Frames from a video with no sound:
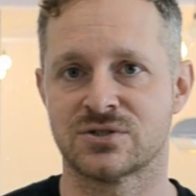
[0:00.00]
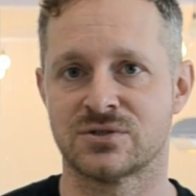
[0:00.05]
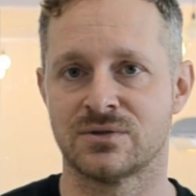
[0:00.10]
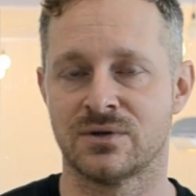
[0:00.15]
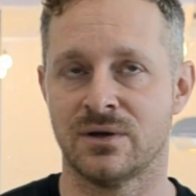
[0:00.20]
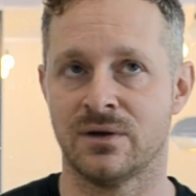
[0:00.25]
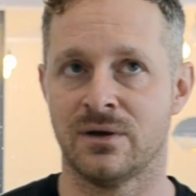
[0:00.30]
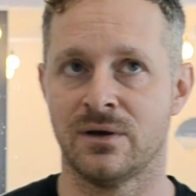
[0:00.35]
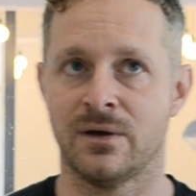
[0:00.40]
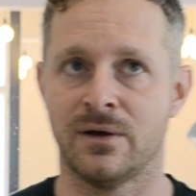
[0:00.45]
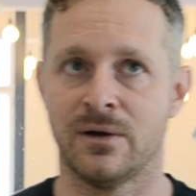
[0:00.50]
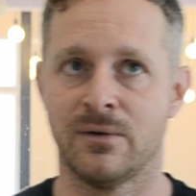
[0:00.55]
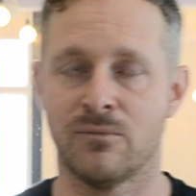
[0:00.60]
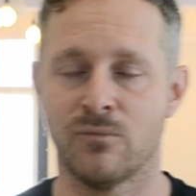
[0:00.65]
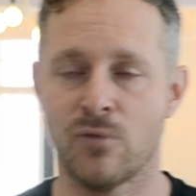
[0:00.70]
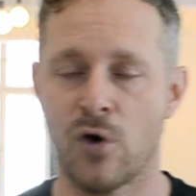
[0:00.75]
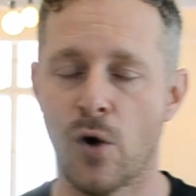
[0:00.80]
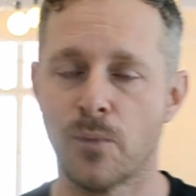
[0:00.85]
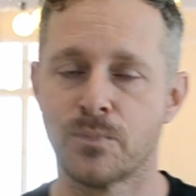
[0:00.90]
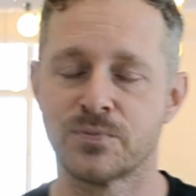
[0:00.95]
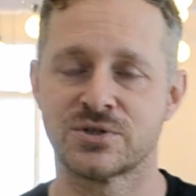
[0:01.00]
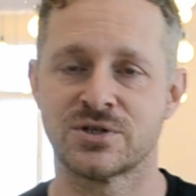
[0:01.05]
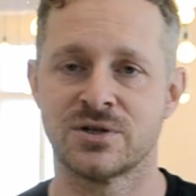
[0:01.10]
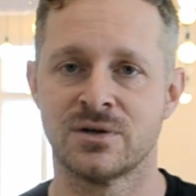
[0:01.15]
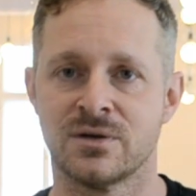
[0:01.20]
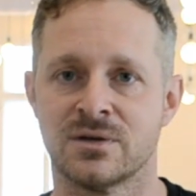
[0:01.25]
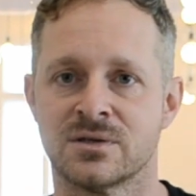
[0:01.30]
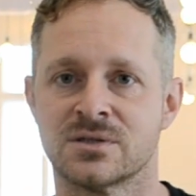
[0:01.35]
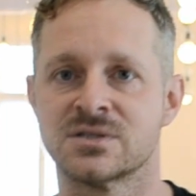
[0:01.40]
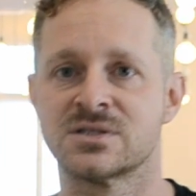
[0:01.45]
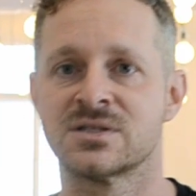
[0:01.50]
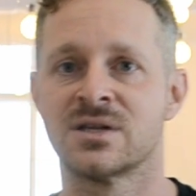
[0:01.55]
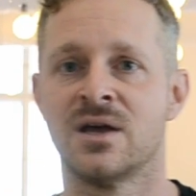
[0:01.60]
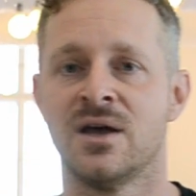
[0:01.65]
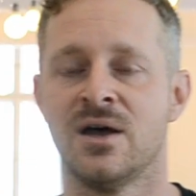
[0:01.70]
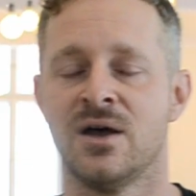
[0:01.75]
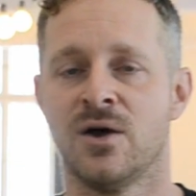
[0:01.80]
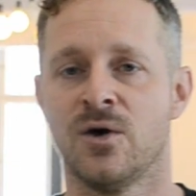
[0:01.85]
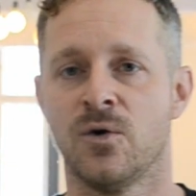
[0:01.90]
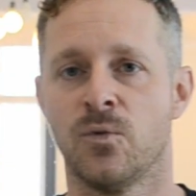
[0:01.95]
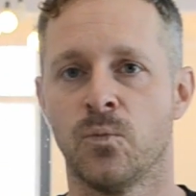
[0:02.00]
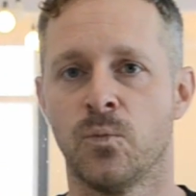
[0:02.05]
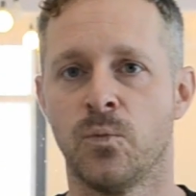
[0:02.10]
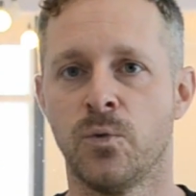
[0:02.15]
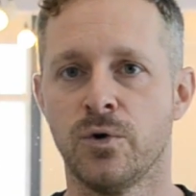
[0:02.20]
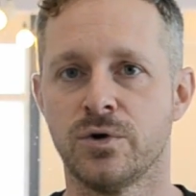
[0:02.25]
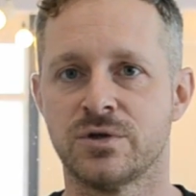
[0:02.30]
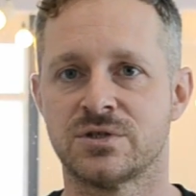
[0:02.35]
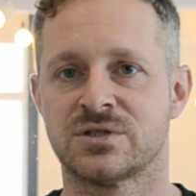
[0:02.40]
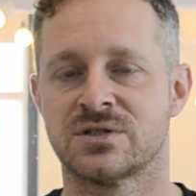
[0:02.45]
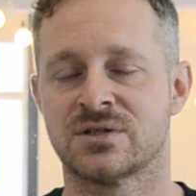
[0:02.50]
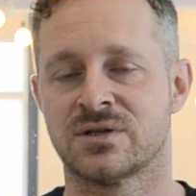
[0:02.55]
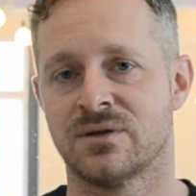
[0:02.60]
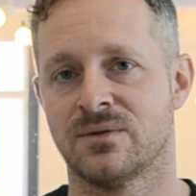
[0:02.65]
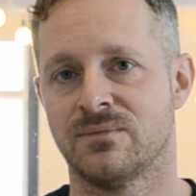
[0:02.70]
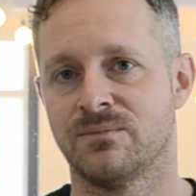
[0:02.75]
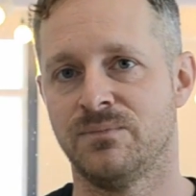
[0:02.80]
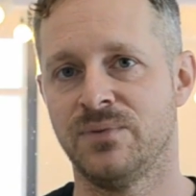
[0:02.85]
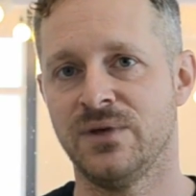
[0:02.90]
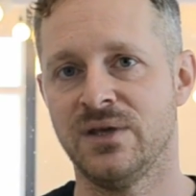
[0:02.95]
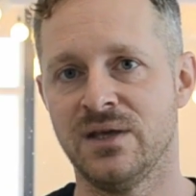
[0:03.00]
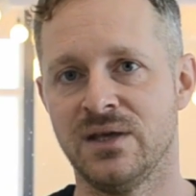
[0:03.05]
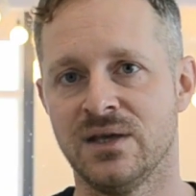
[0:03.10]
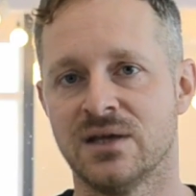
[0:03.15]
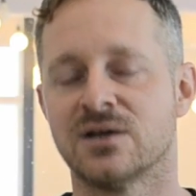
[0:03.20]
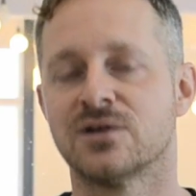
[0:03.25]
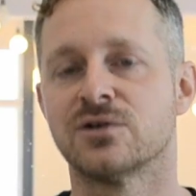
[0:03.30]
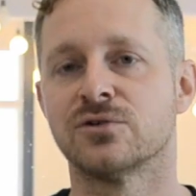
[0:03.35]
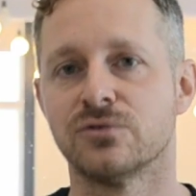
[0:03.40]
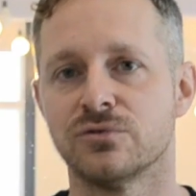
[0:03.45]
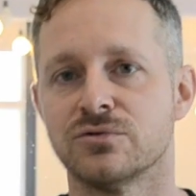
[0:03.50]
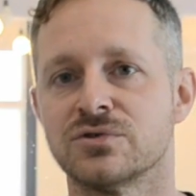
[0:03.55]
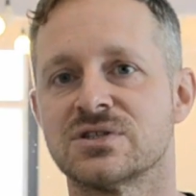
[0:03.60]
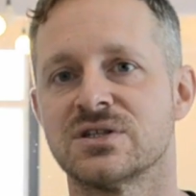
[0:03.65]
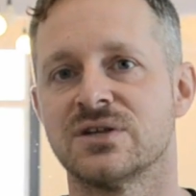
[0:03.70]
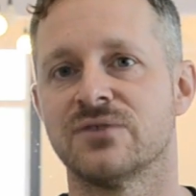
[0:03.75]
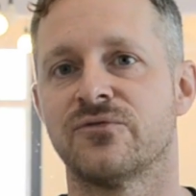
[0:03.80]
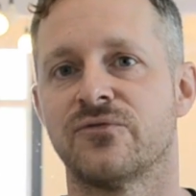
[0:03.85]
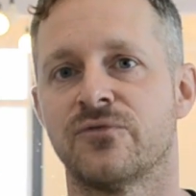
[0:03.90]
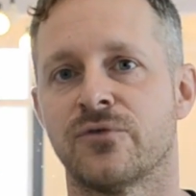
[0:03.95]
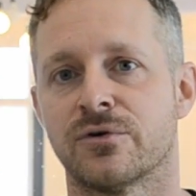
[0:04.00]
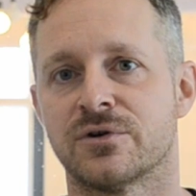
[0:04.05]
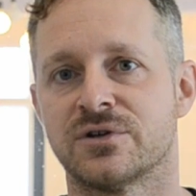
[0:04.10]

options would be inclusive for